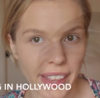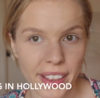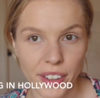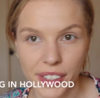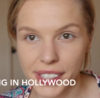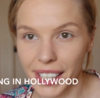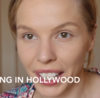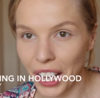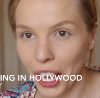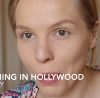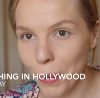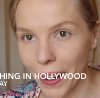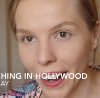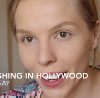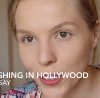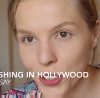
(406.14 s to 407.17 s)
that looks a lot
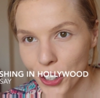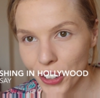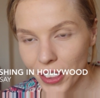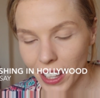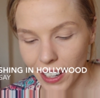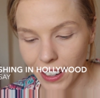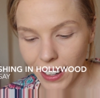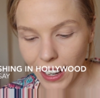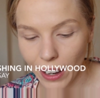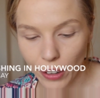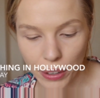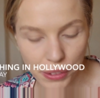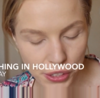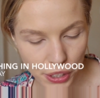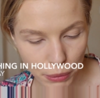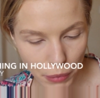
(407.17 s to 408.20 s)
more natural than how I
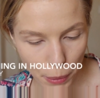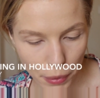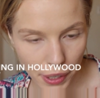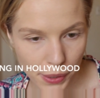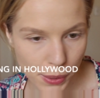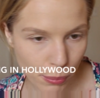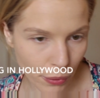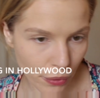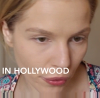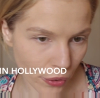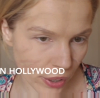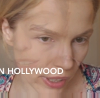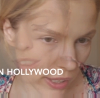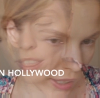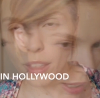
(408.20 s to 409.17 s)
was doing my brows before.